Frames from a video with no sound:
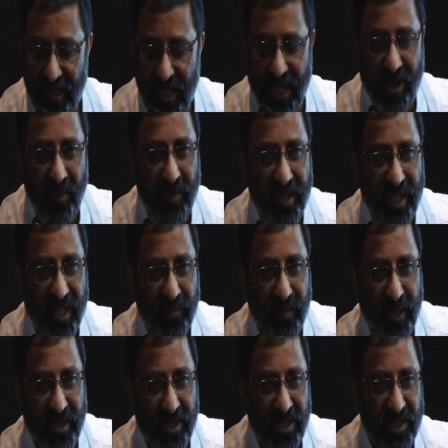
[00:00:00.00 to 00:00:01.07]
I have been
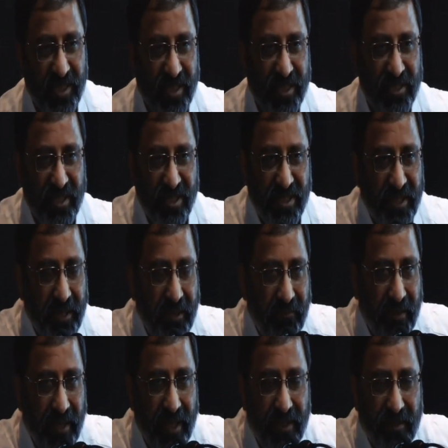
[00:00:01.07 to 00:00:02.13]
experiencing since yesterday
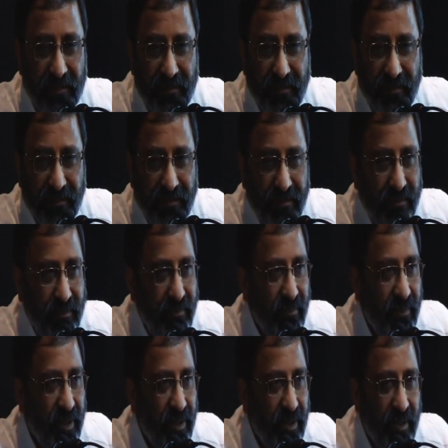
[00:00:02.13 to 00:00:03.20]
evening.
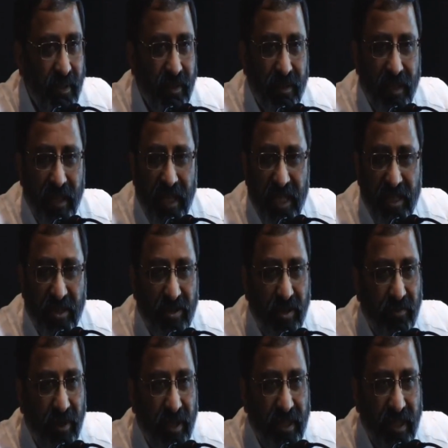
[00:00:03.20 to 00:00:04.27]
The guests
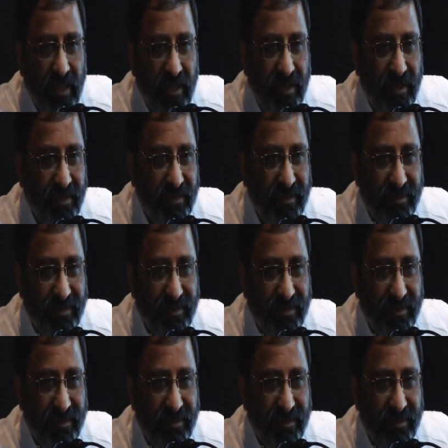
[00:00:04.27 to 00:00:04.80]
of honor,